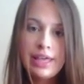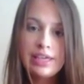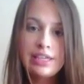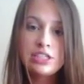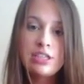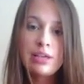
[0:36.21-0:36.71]

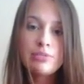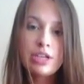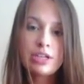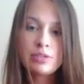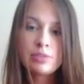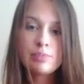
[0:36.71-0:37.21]
Each
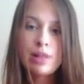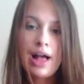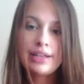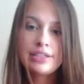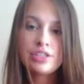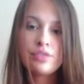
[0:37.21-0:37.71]
subject was
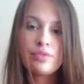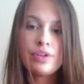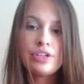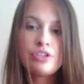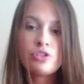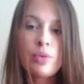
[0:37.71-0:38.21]
blind to the
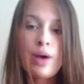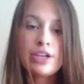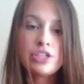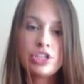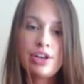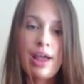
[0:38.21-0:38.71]
research
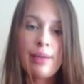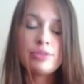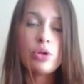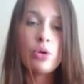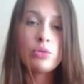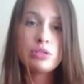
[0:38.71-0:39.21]
question I was
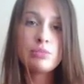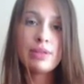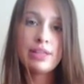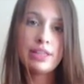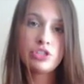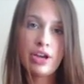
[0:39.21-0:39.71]

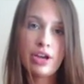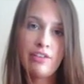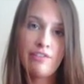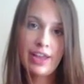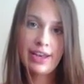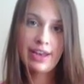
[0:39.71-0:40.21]
ultimately trying to
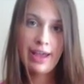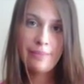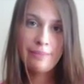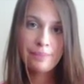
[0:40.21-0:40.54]
find out.